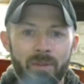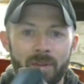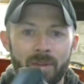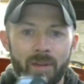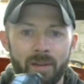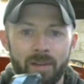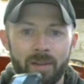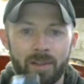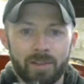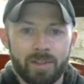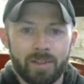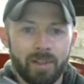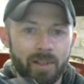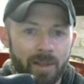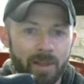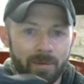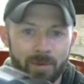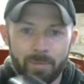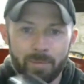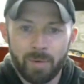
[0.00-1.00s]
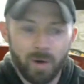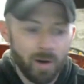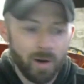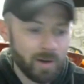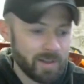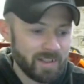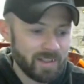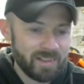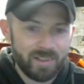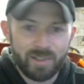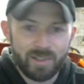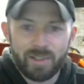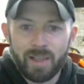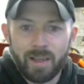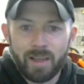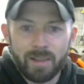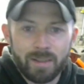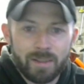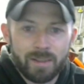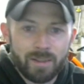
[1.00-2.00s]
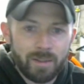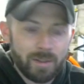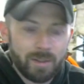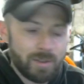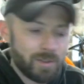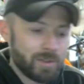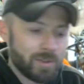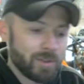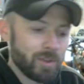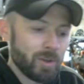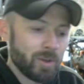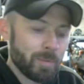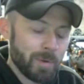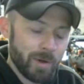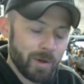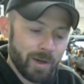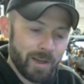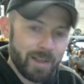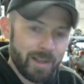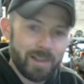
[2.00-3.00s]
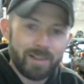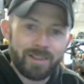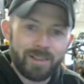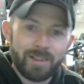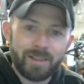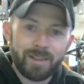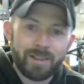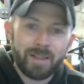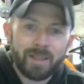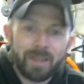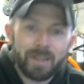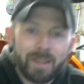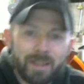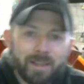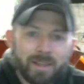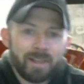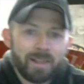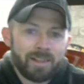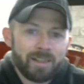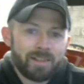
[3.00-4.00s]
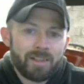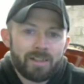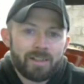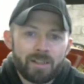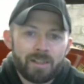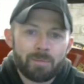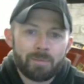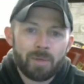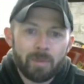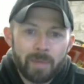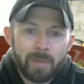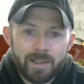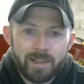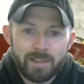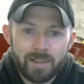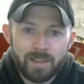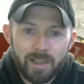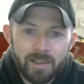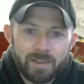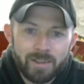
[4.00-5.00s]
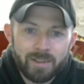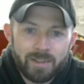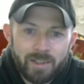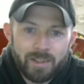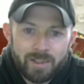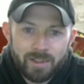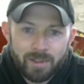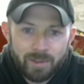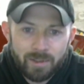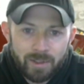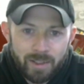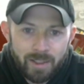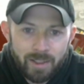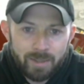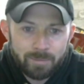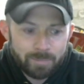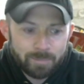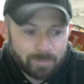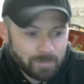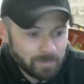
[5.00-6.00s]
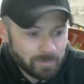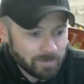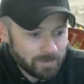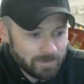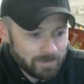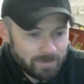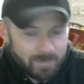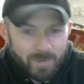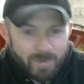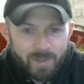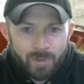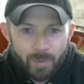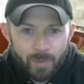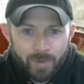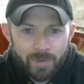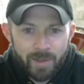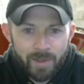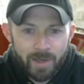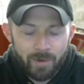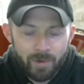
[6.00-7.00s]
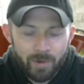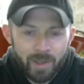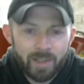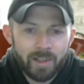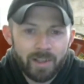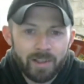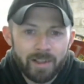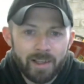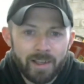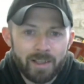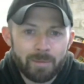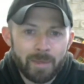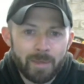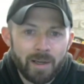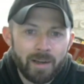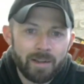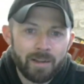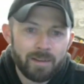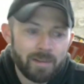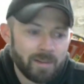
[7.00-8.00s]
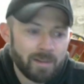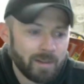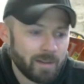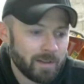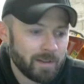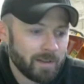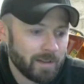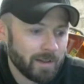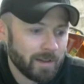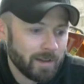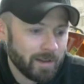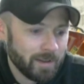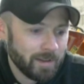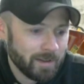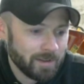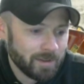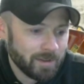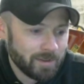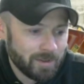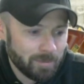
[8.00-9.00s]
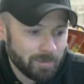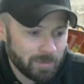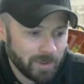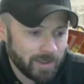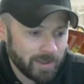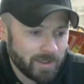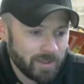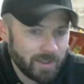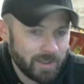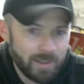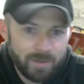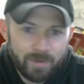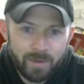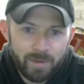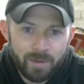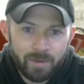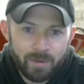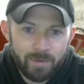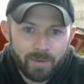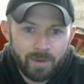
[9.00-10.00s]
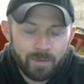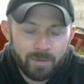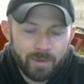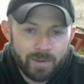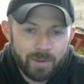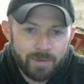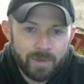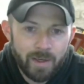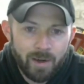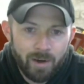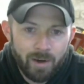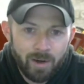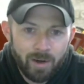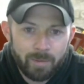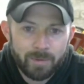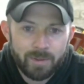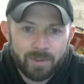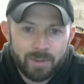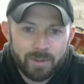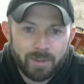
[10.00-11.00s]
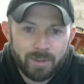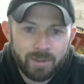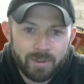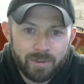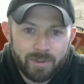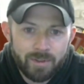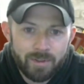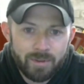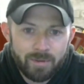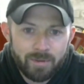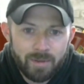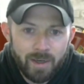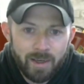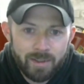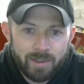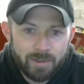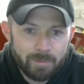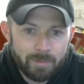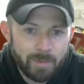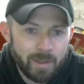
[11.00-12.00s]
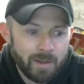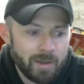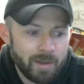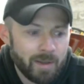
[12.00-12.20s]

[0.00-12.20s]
This thing comes apart in seconds. It's super easy. It's easy to put back together. It's easy to clean. It's one thing I really like about it. The simplicity of this firearm is awesome.